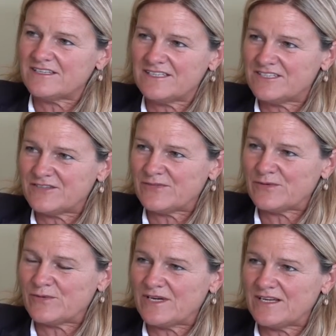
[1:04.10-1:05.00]
in a
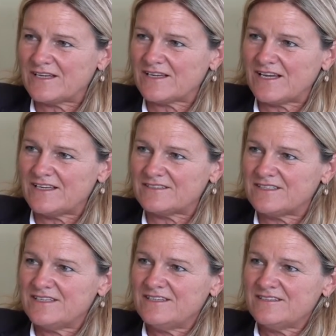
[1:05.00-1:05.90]
different way, at
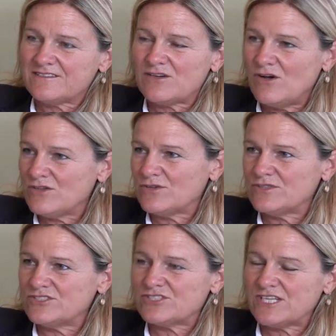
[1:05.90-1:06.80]
color
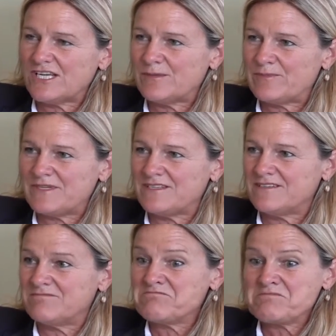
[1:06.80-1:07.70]
and shape
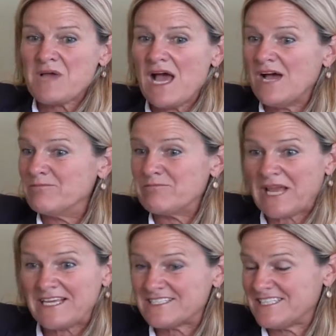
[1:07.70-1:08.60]
and
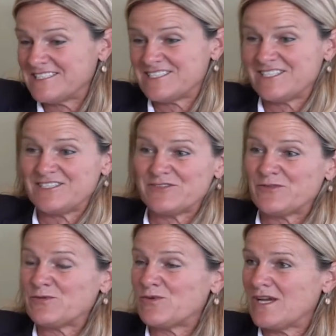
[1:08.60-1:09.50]
paintings in a
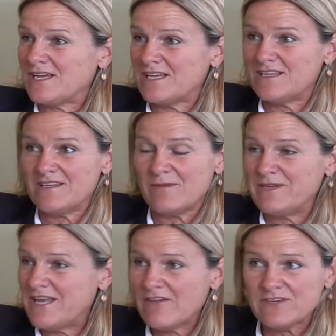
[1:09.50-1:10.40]
different way. And I
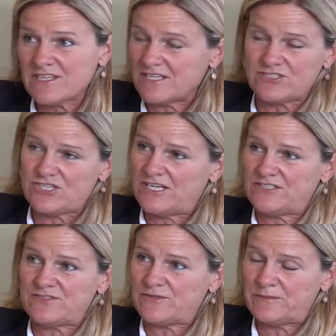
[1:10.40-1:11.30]
mean, everything
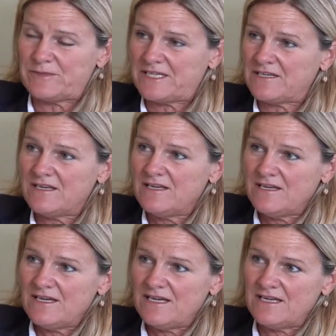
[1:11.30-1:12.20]
changed for me.
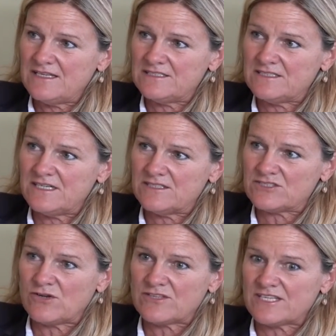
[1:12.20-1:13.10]
And
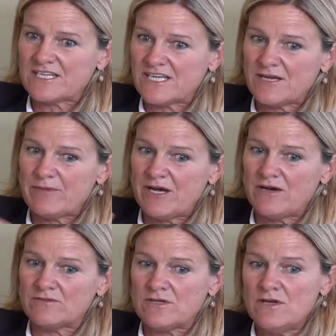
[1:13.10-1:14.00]
started thinking
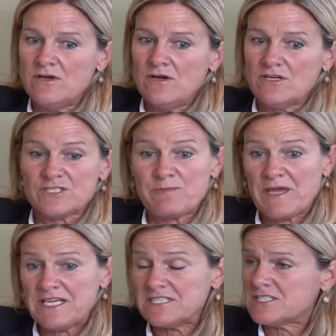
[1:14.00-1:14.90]
about
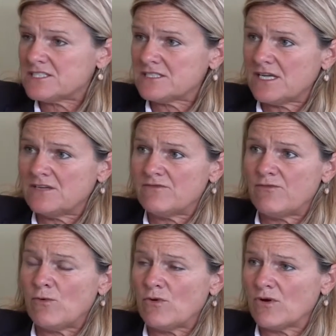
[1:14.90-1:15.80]
space and
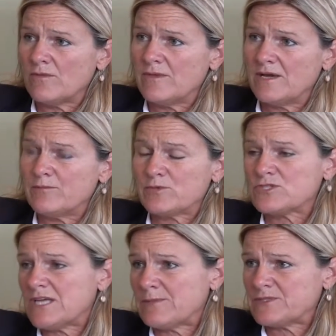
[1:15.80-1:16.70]
form and
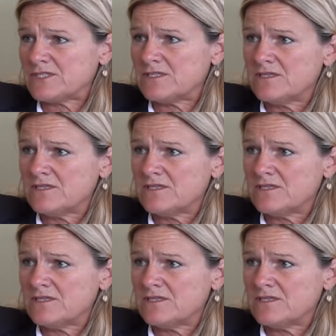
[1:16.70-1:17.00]
perception.